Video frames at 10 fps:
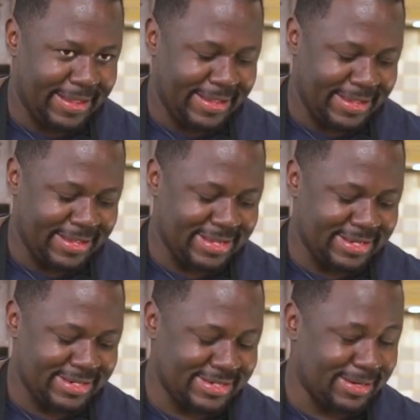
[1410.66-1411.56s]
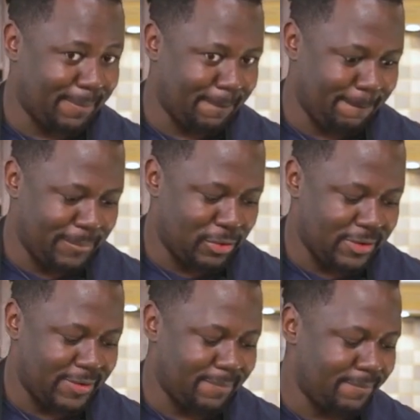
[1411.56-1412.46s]
And
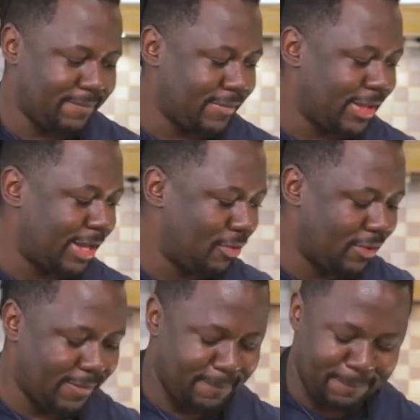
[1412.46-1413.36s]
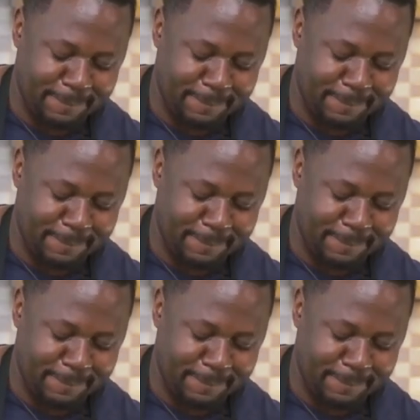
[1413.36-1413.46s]
more and more.